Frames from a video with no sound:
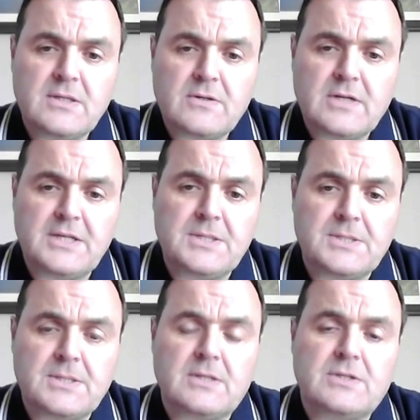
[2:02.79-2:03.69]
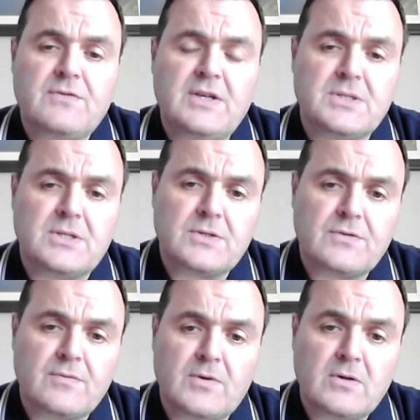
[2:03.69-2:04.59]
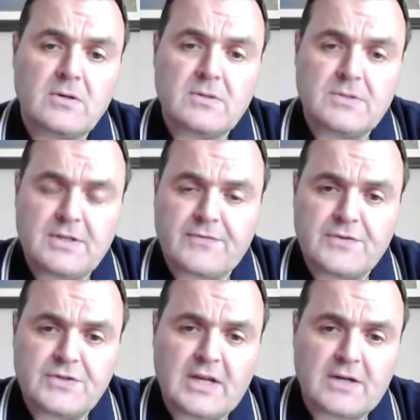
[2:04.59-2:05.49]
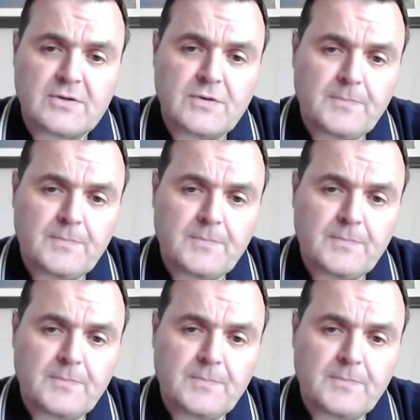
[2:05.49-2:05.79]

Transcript: the crisis that's facing us from all different sectors.